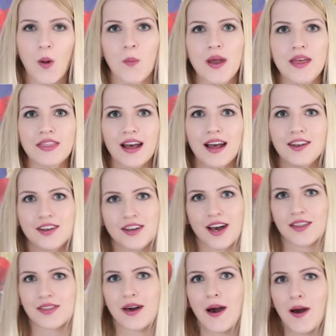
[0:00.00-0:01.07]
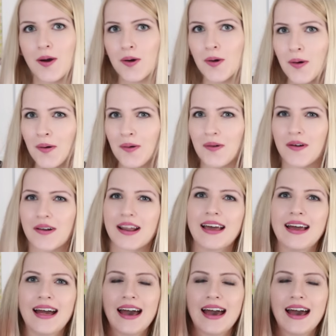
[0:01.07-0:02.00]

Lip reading: with another haul,